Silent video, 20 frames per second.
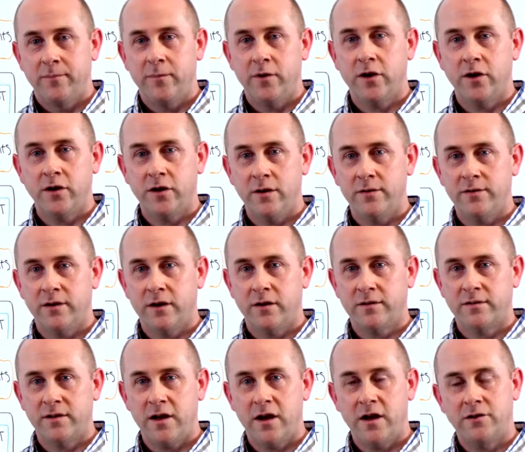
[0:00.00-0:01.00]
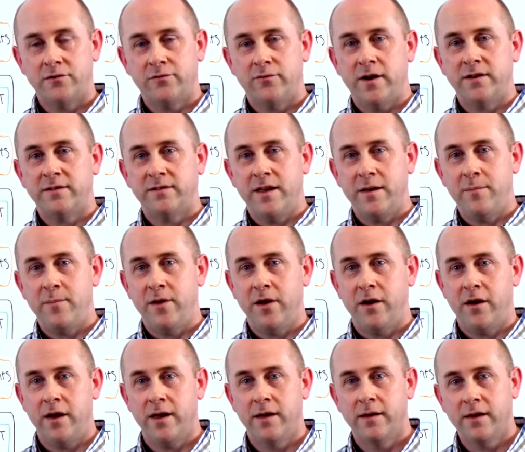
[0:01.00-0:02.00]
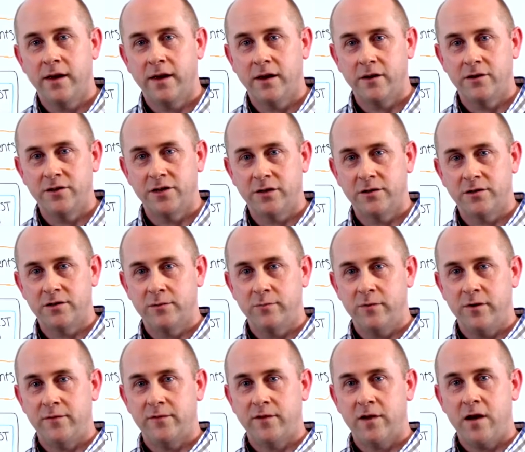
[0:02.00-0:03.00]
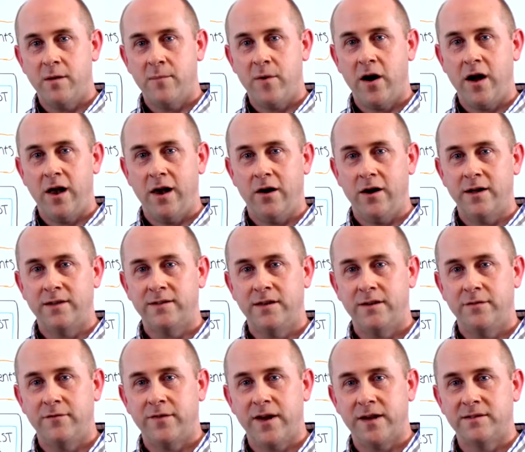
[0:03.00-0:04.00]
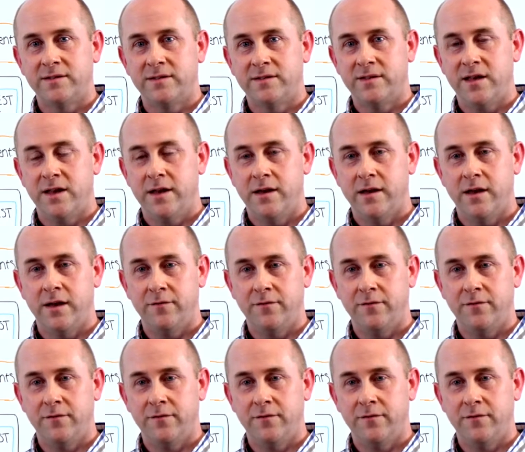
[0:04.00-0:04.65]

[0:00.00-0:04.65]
you can use our Search REST API in conjunction with term highlighting, faceting,